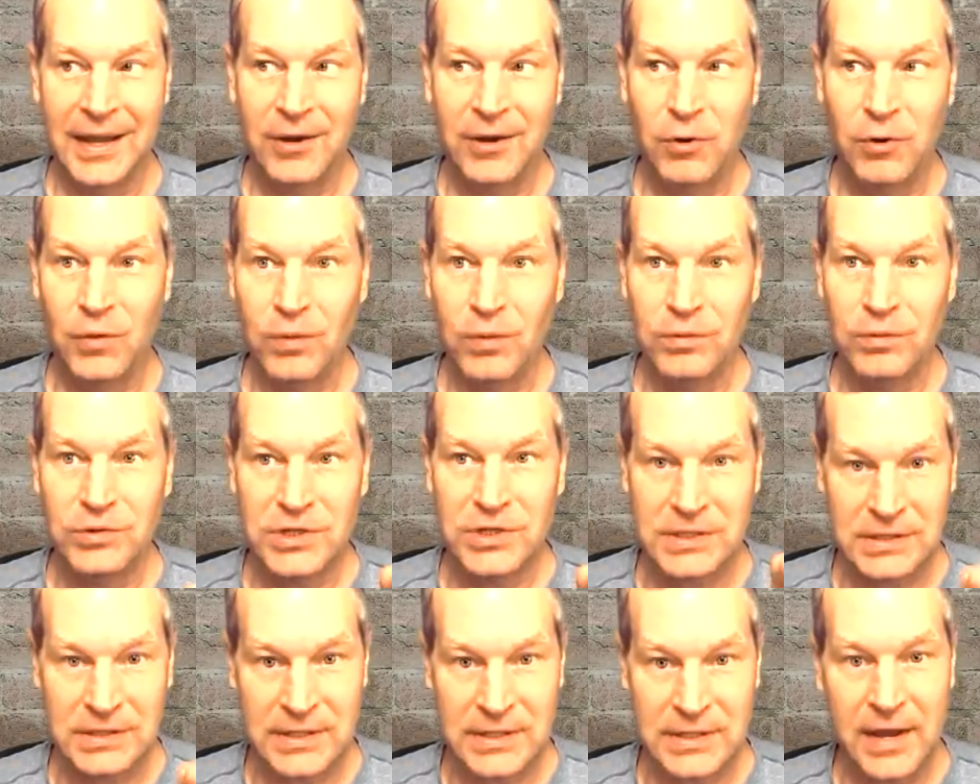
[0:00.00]
who
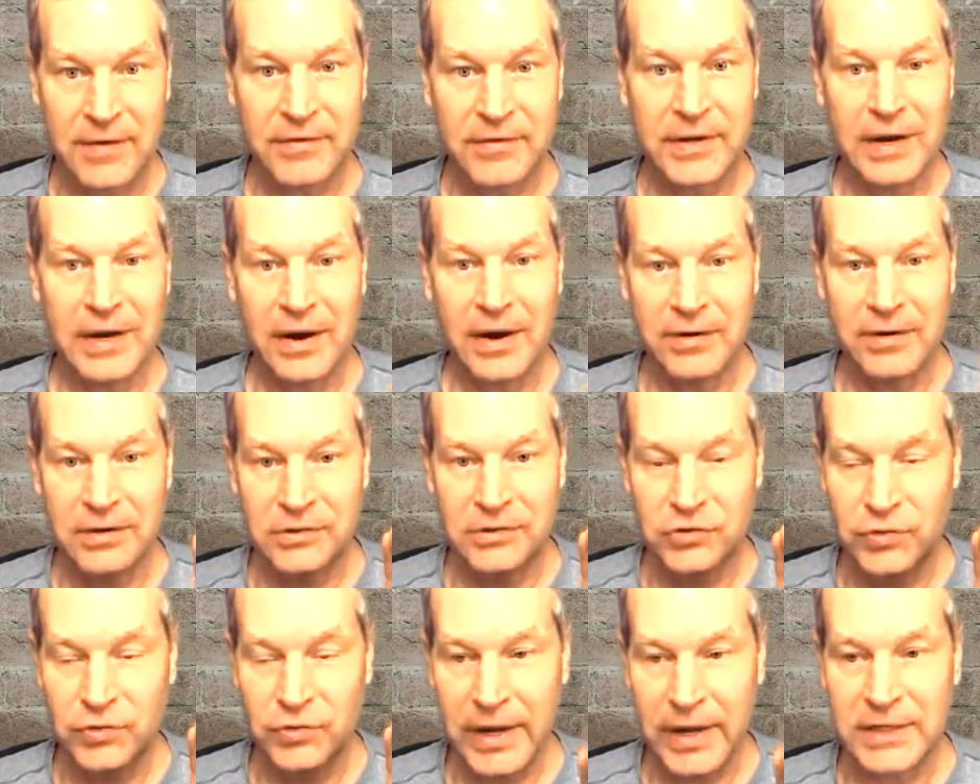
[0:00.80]
just love it, are
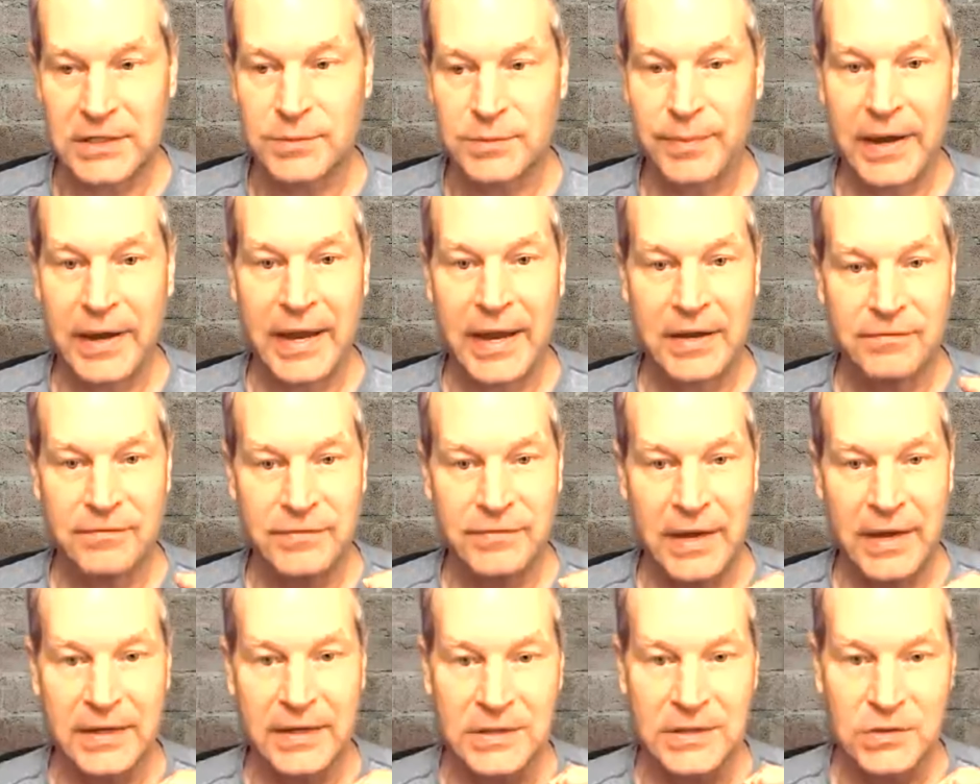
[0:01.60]
entranced by it,
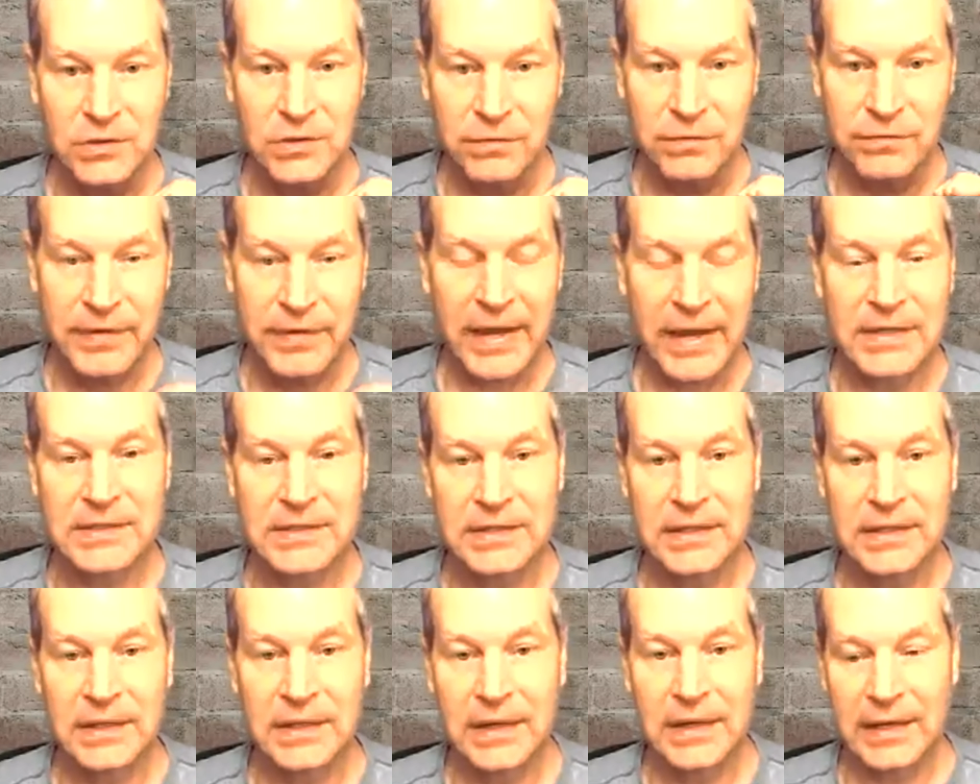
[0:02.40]
find it so
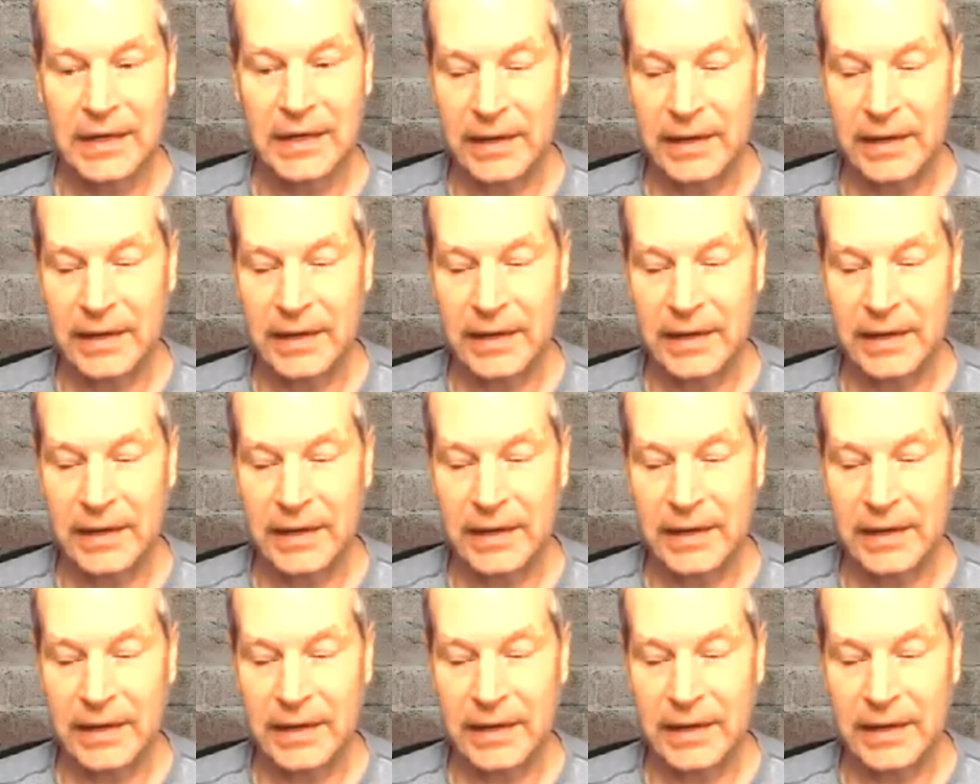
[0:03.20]
fascinating.